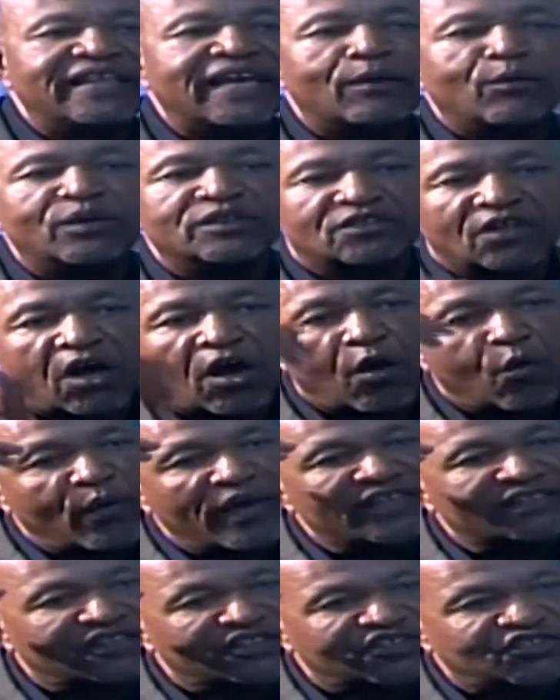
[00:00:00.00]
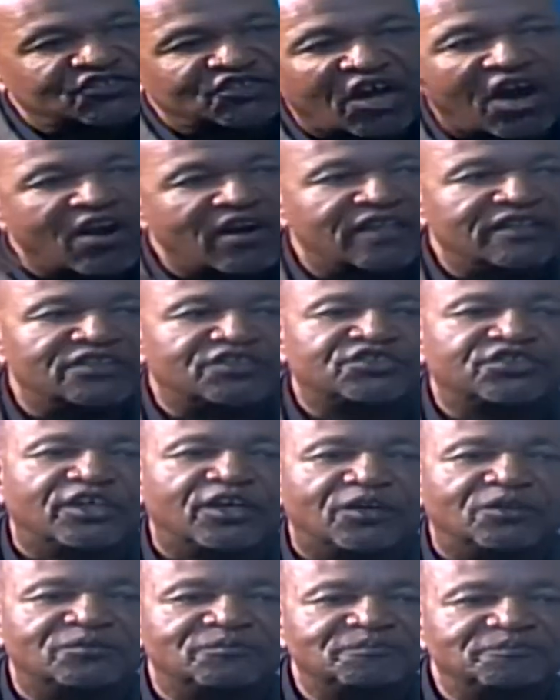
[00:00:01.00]
was always the star of the show.
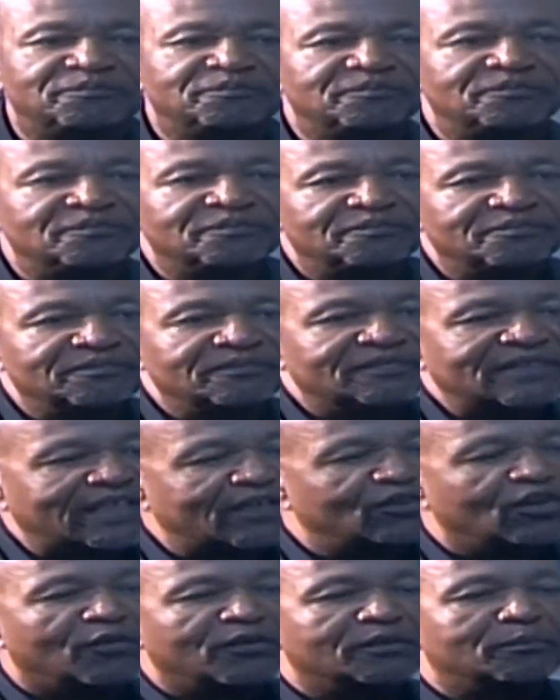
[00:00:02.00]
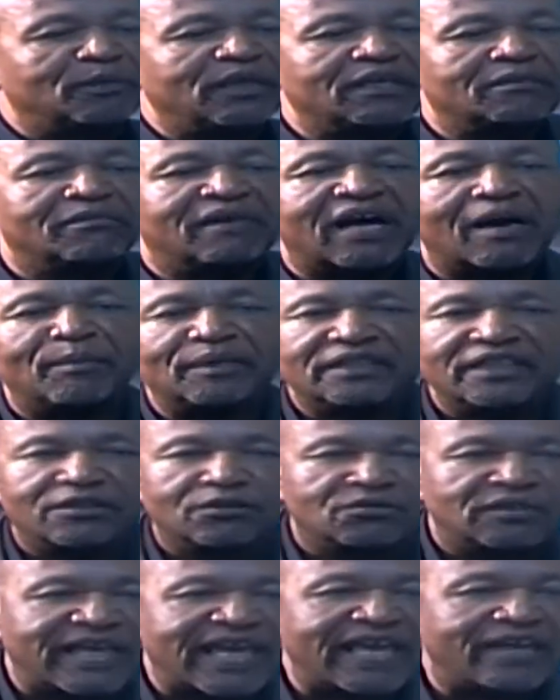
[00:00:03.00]
I don't know if it's Big Mama, Little
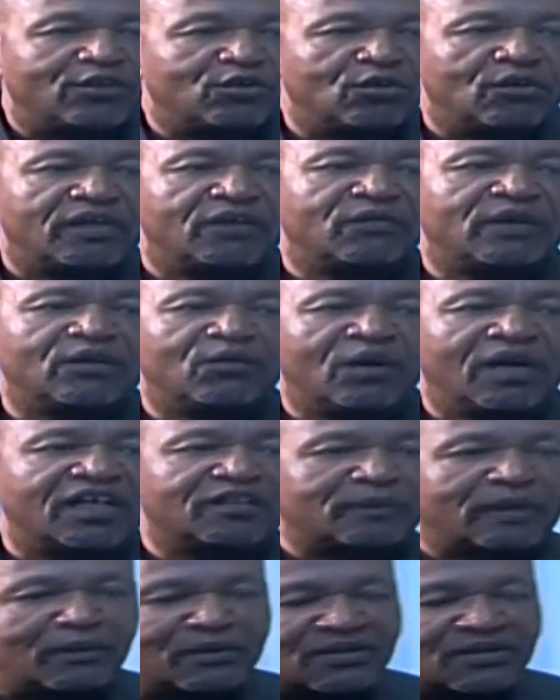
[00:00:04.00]
Daddy, whoever it was, but it was